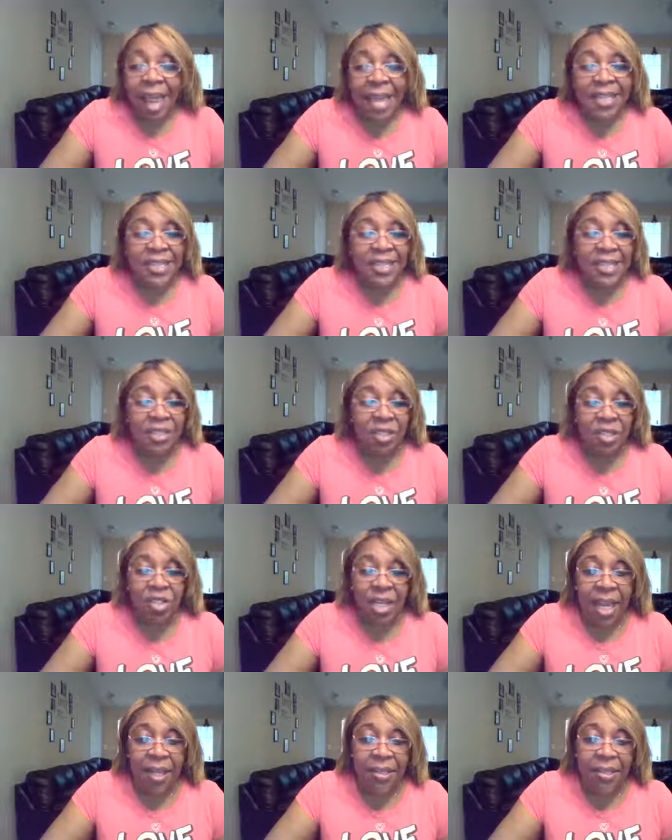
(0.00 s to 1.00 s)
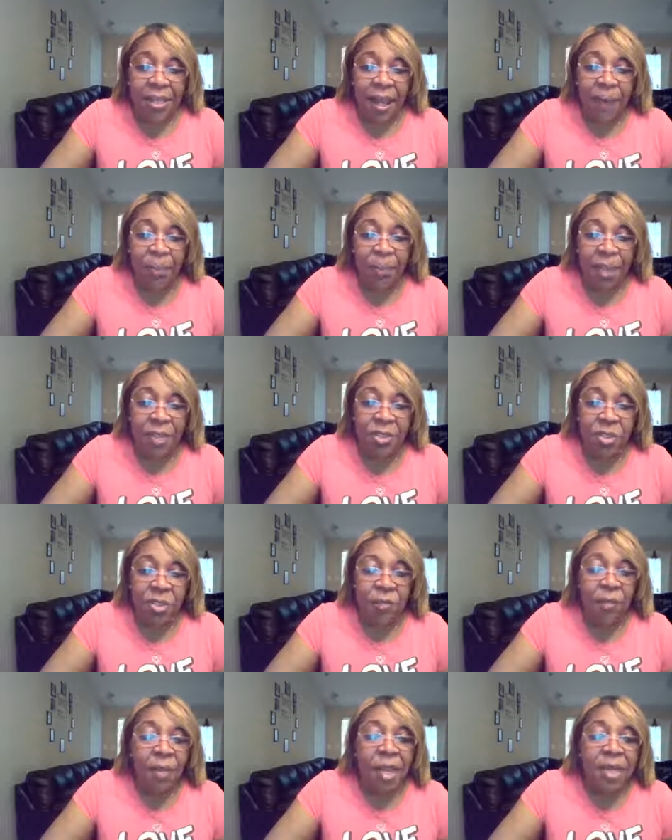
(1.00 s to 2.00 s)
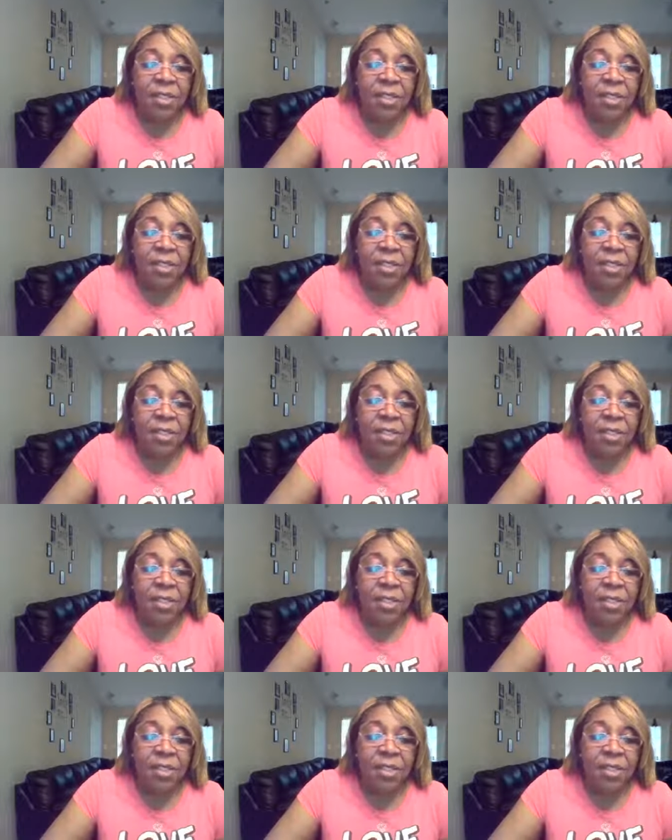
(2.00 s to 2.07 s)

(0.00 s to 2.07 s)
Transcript: Hey, Sister Janice, God bless you.